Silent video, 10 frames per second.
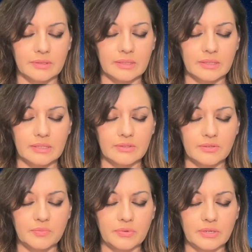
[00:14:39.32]
And as
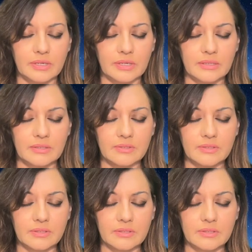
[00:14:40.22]
you breathe,
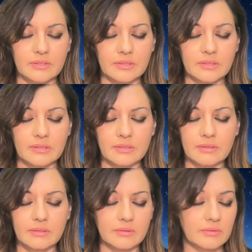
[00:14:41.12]
just
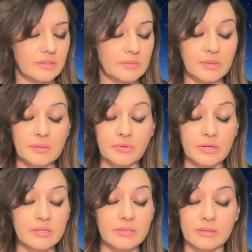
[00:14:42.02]
be
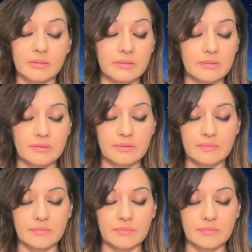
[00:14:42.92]
present.